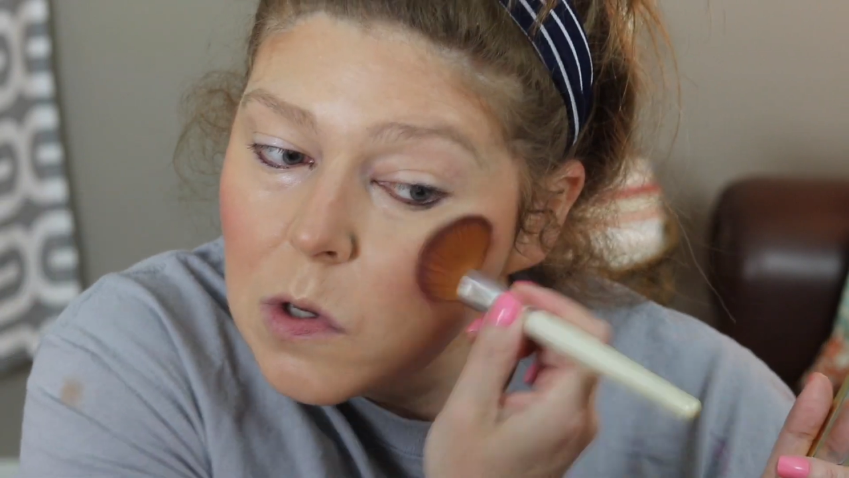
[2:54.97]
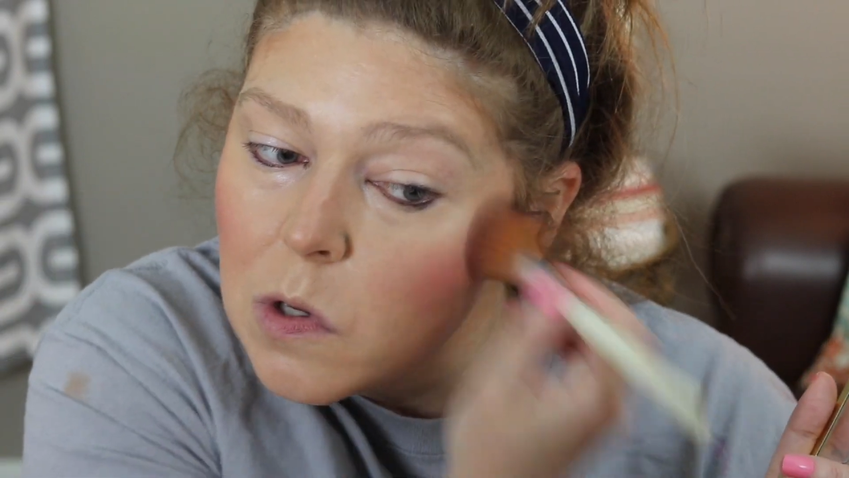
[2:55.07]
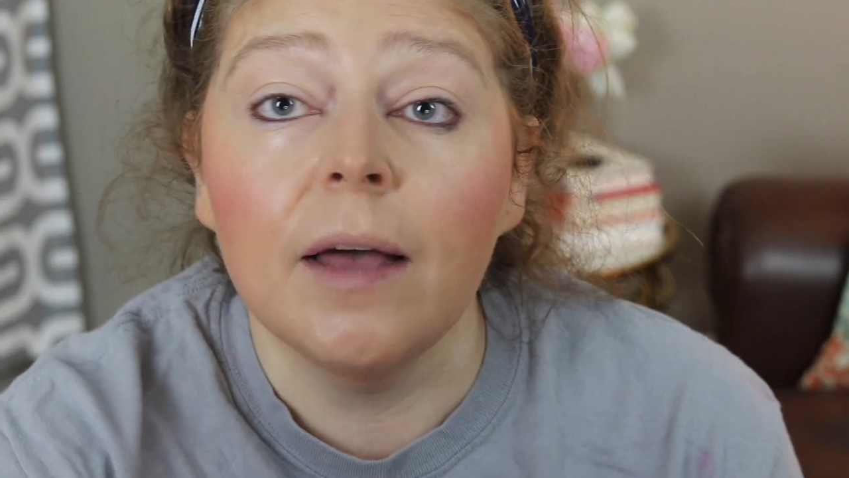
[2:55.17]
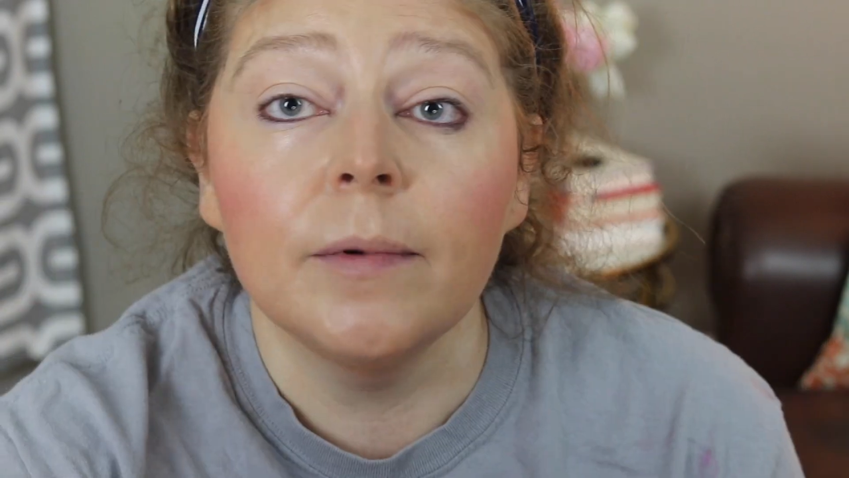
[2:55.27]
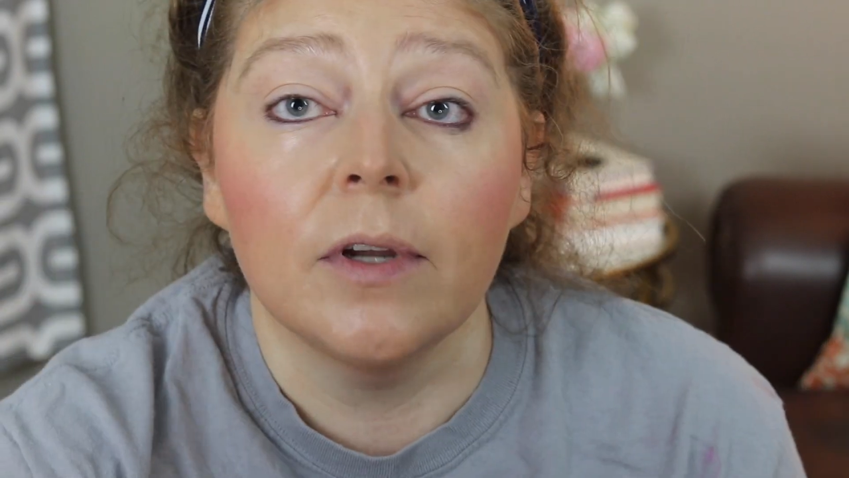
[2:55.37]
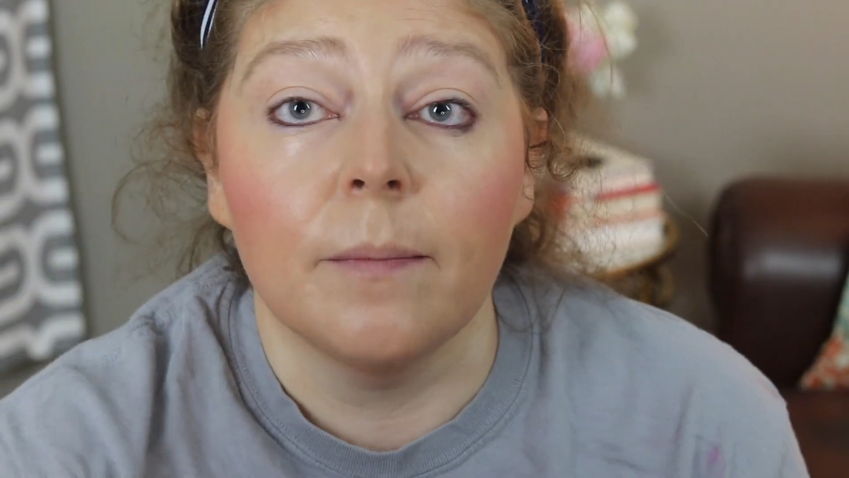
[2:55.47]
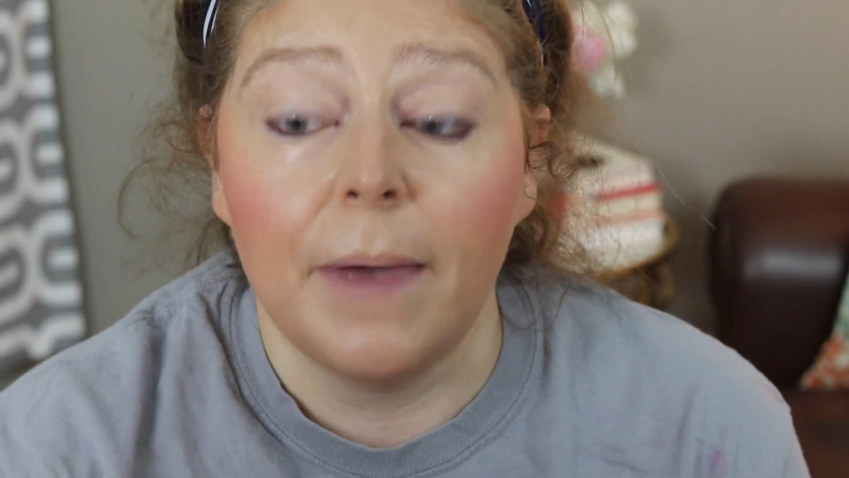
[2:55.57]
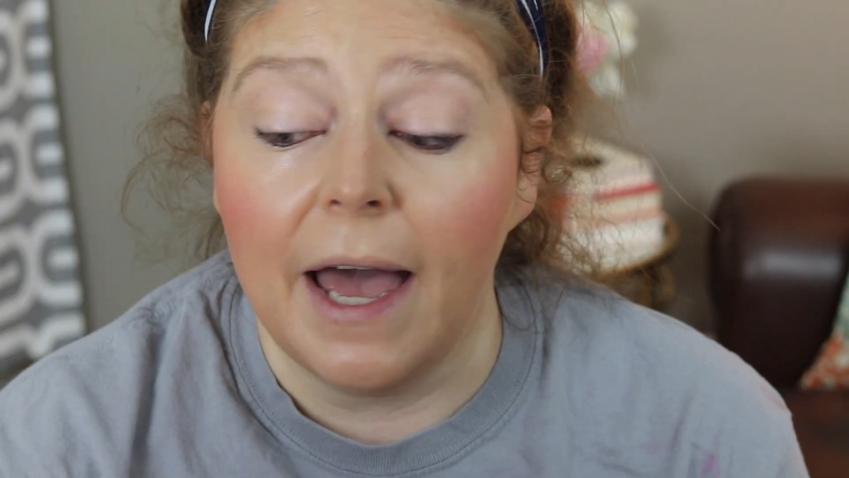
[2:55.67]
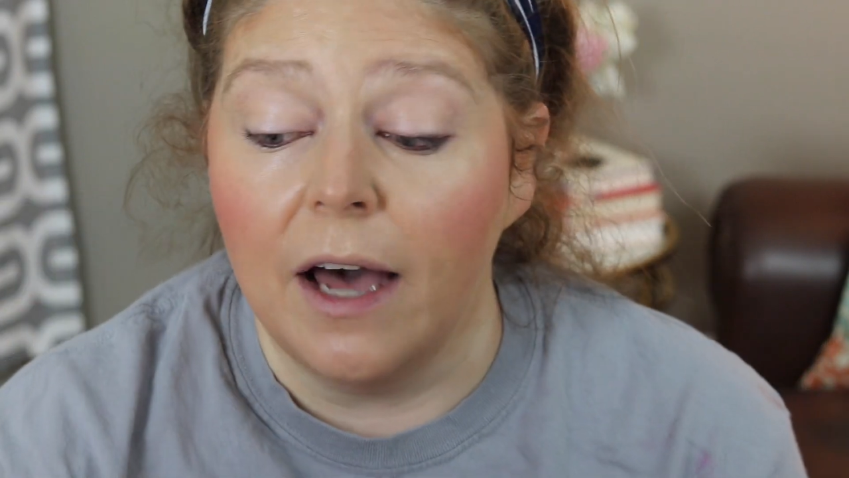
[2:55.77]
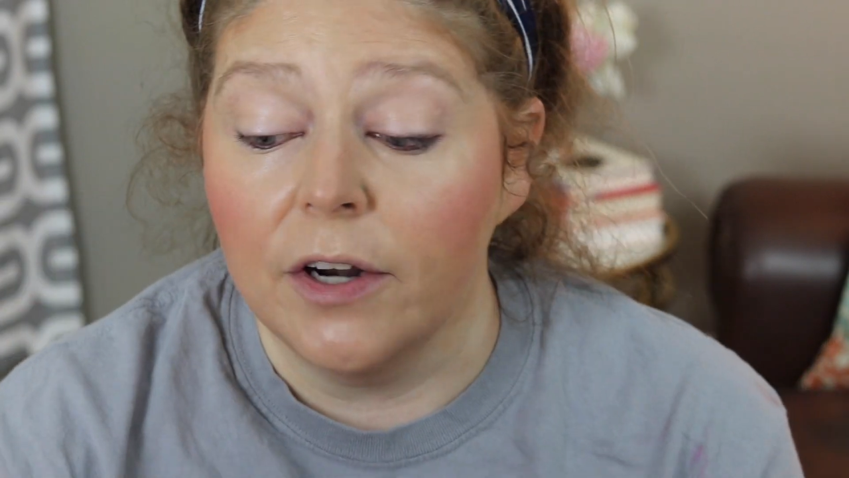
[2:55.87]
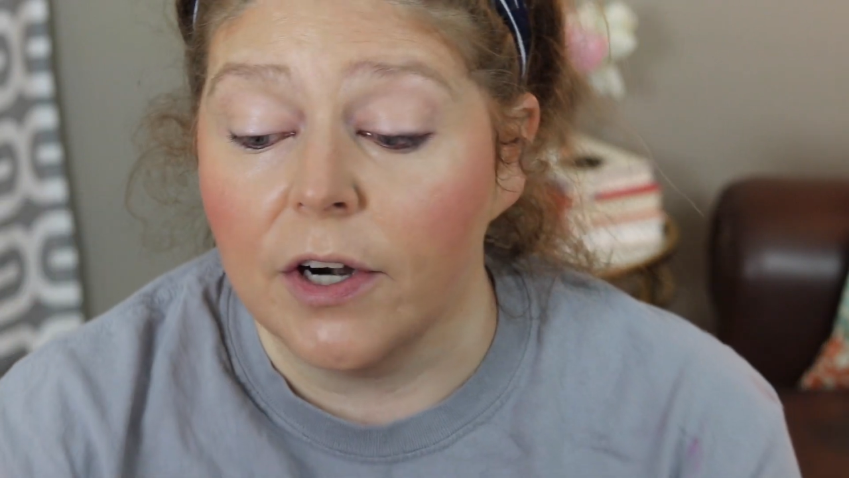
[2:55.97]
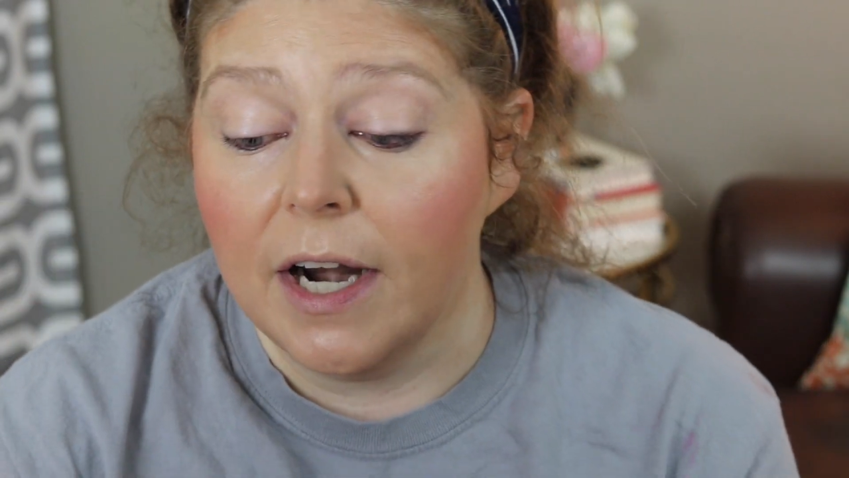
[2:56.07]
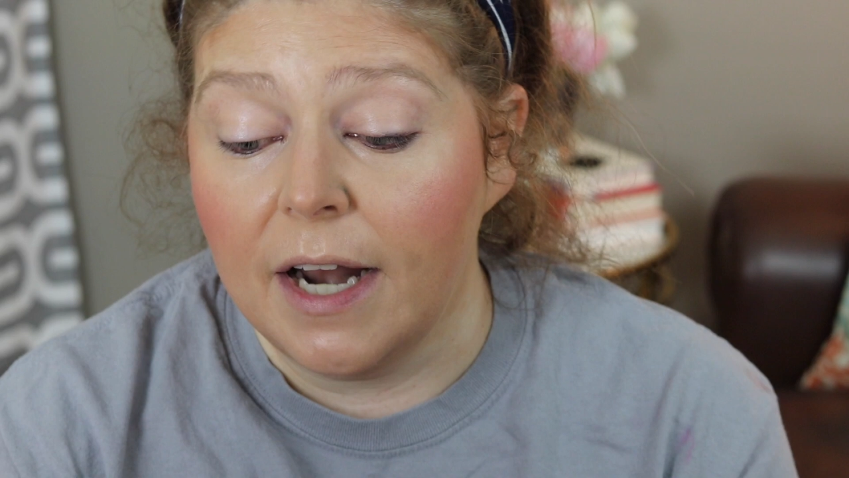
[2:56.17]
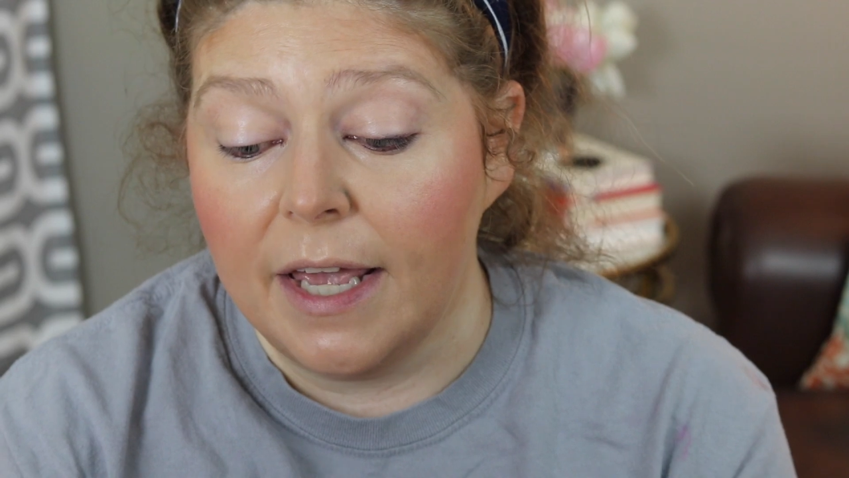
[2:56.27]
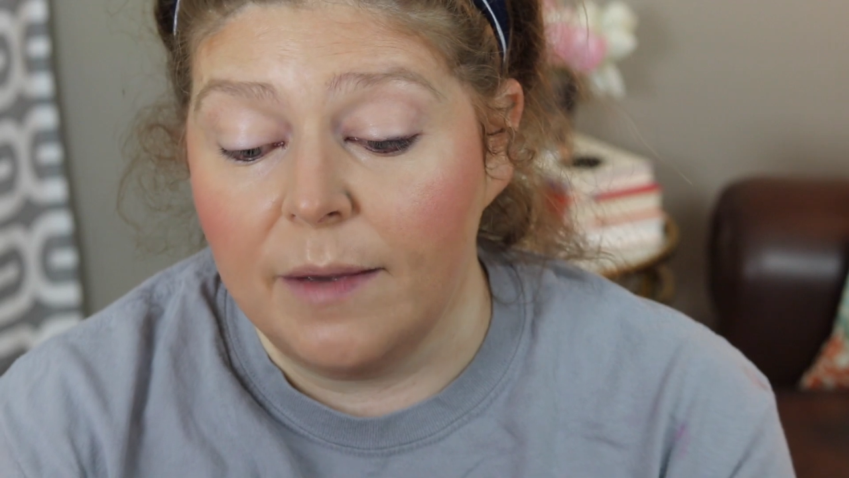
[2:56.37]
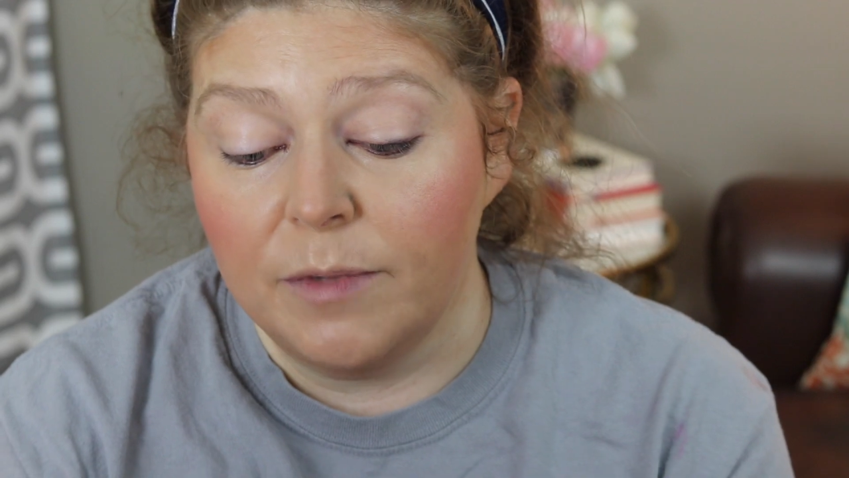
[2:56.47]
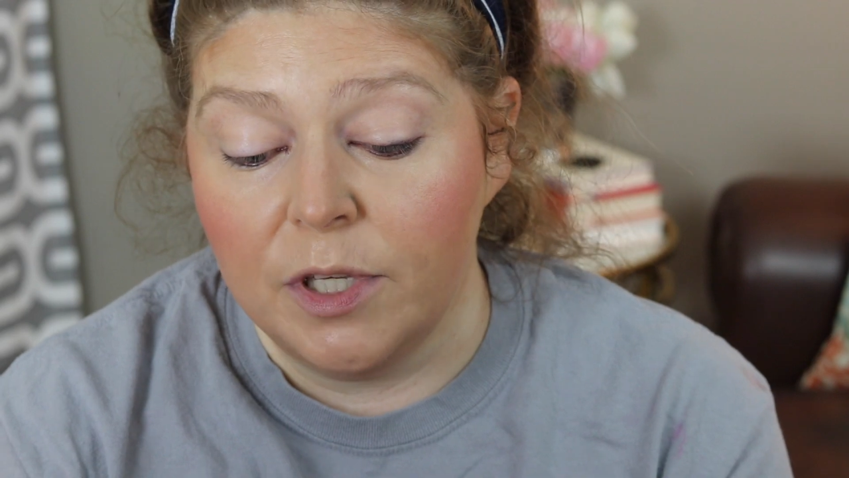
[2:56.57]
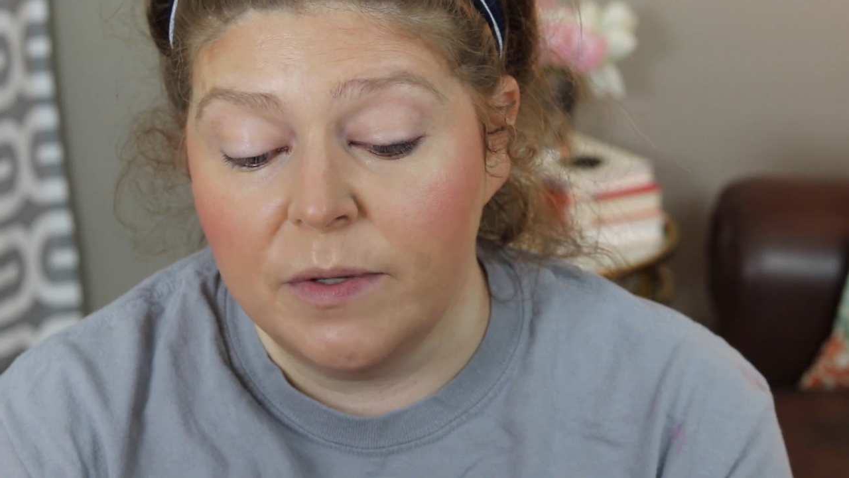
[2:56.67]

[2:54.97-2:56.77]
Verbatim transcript: Now I'm going to powder, and I am